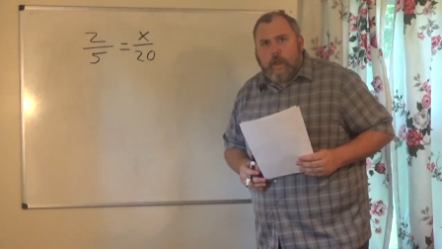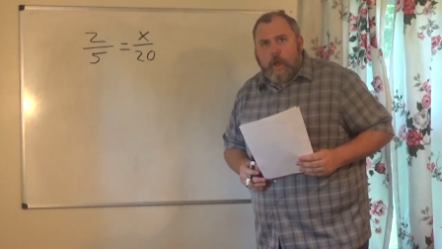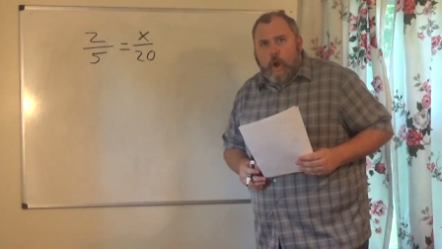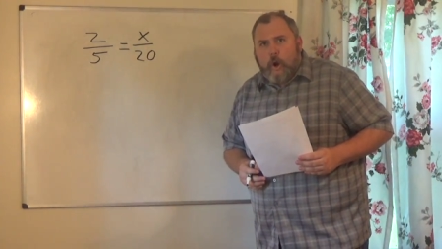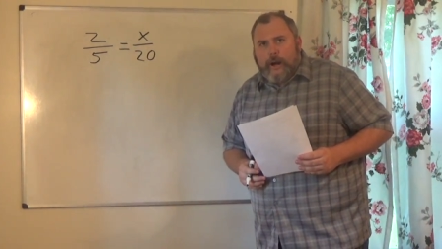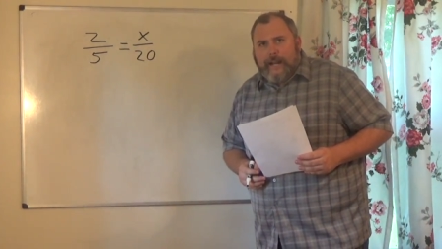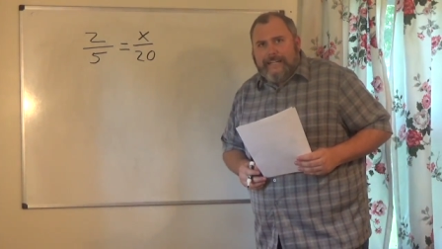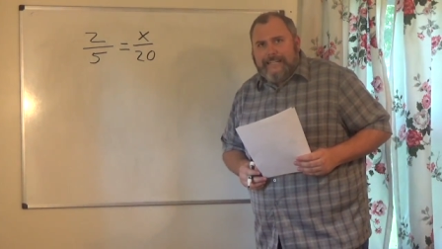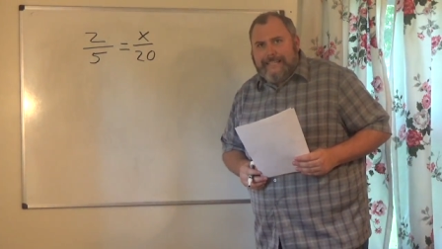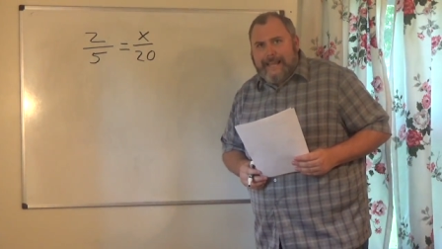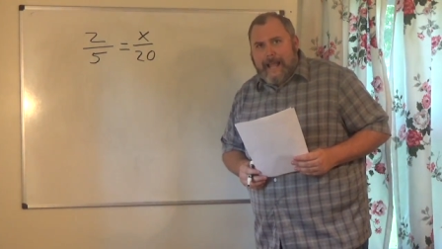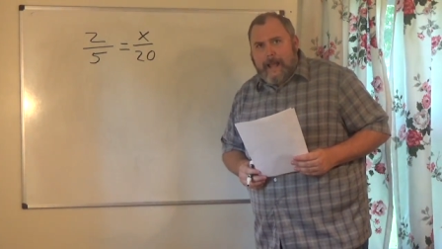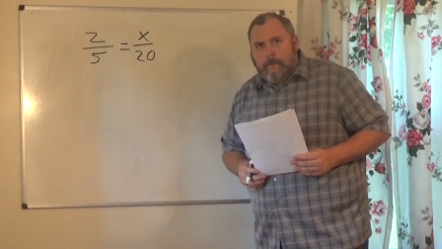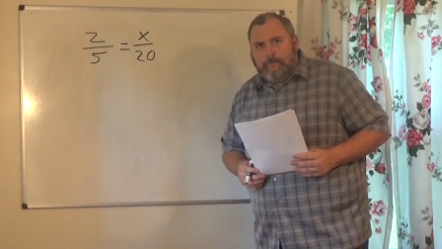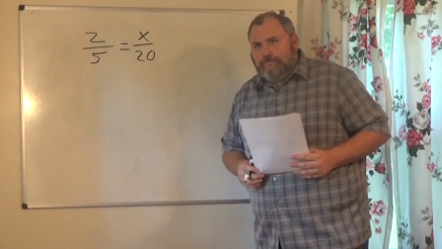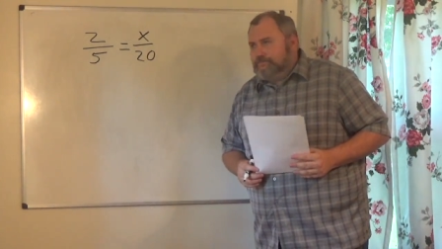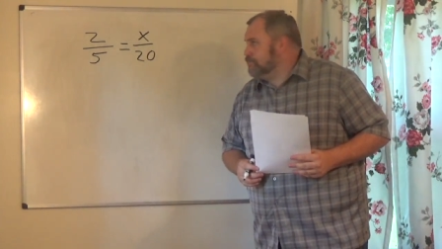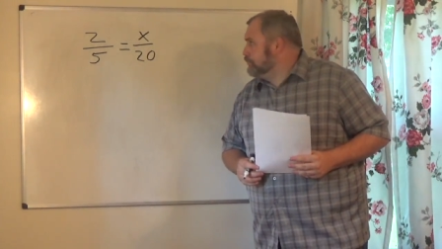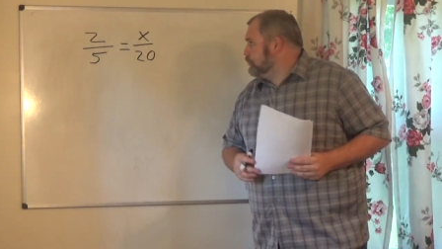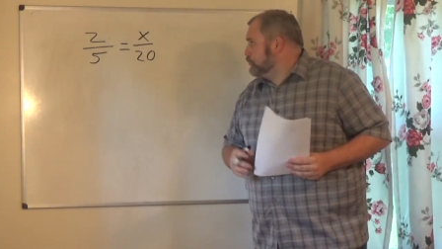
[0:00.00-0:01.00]
Alright,
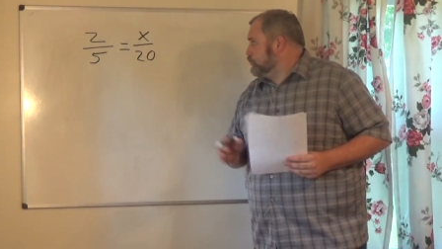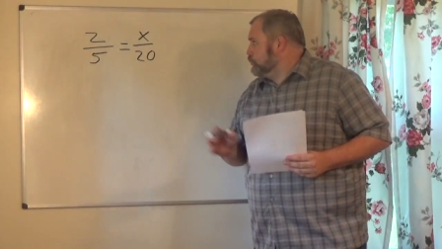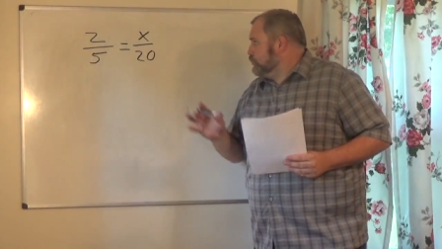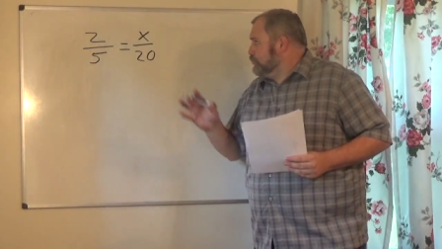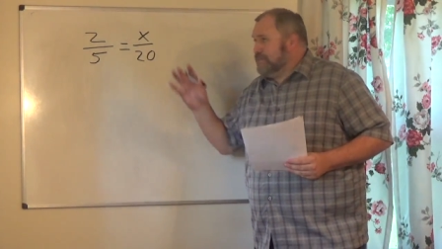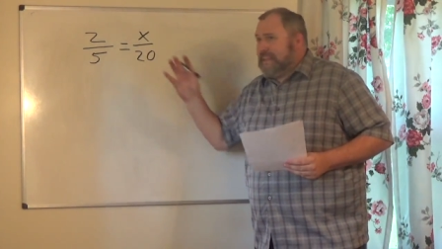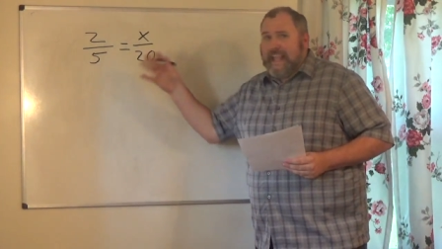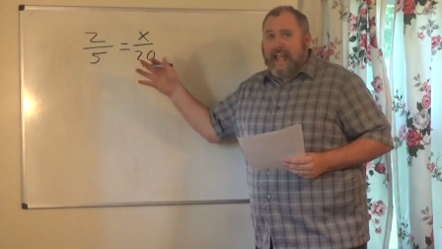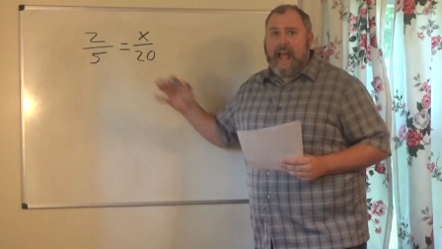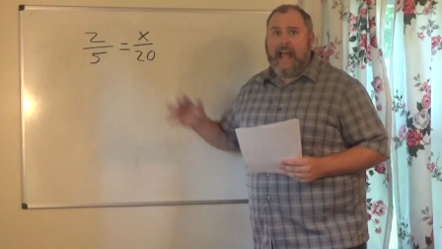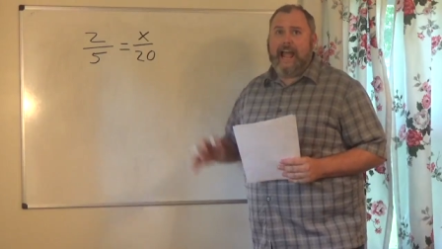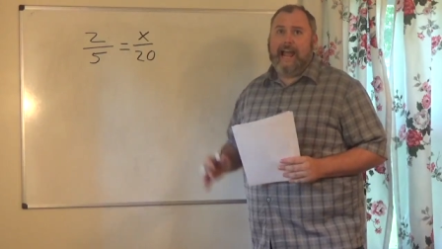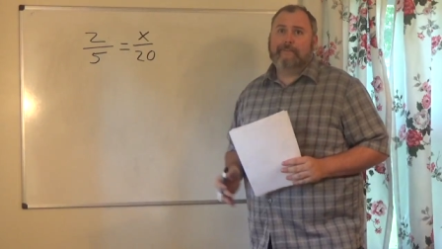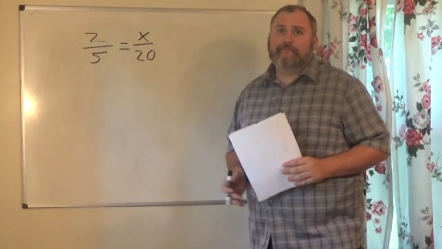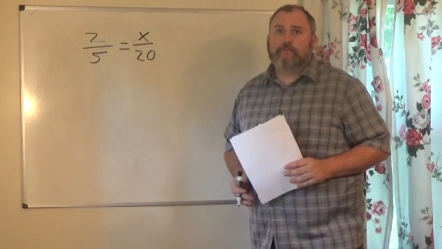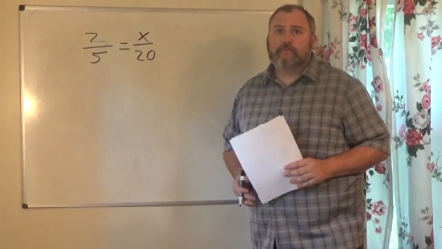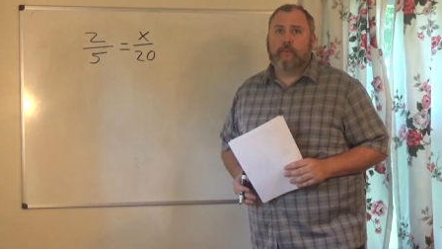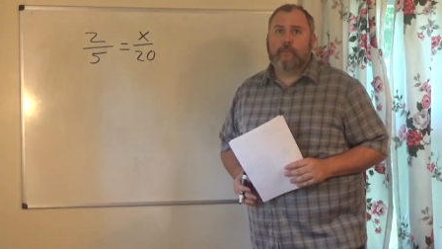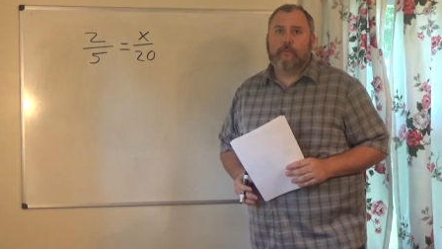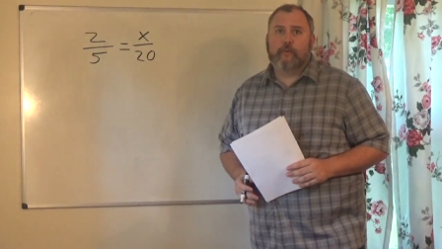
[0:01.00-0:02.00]
now, I have
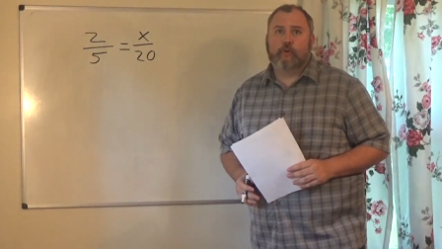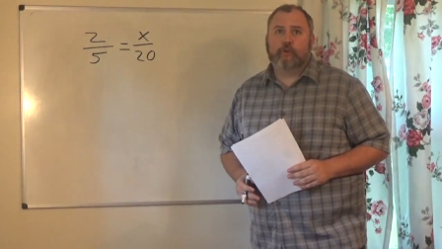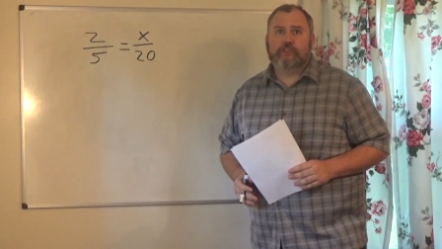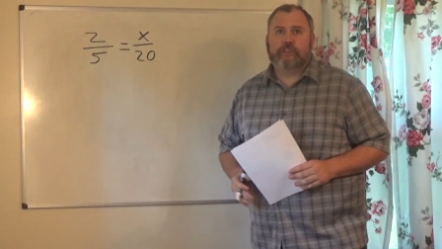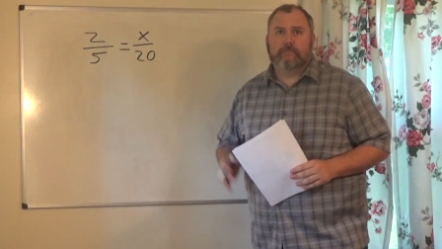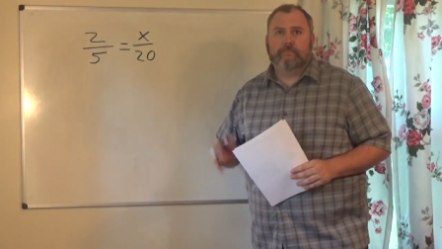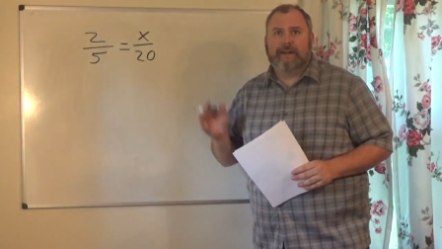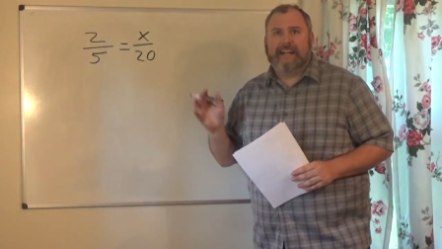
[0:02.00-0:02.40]
a proportion.